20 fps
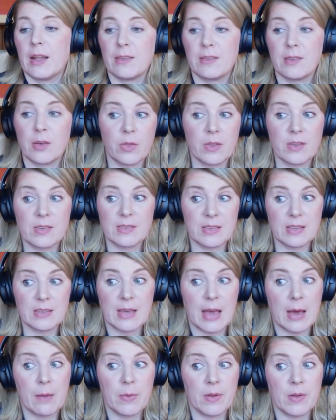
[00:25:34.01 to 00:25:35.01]
And so this
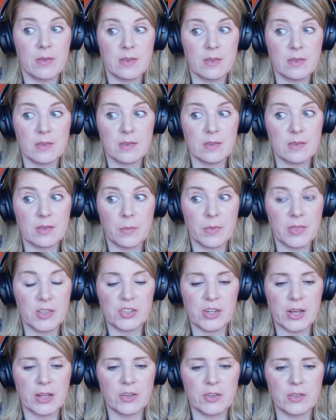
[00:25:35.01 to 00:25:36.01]
happens. This is some of the
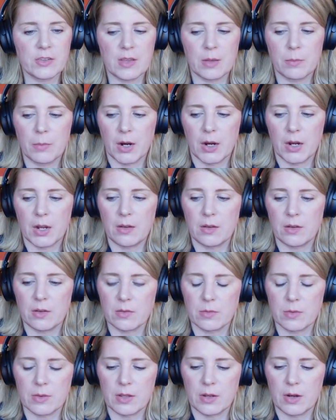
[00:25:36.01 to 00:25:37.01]
challenges that marketing
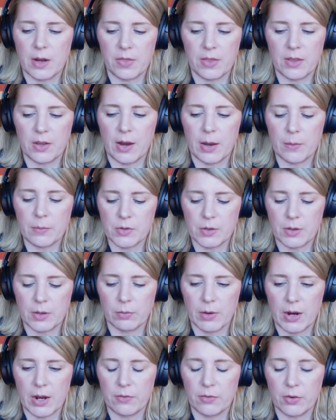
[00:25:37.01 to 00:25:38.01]
deals with. And I think you're absolutely
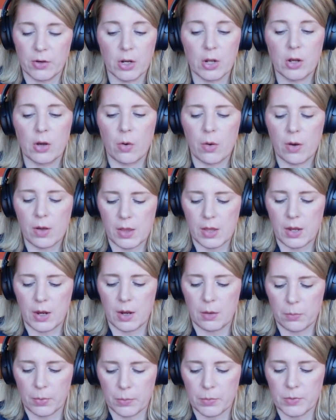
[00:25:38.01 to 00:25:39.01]
right. If you're going to go all in
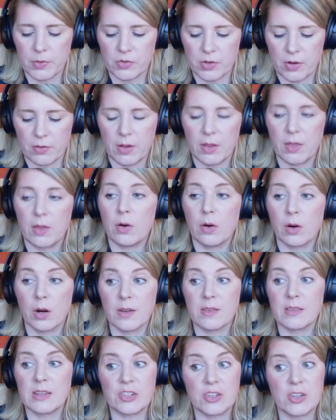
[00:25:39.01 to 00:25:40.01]
on purpose-driven, the
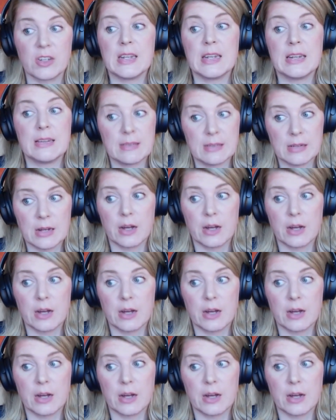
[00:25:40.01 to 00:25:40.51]
organization needs to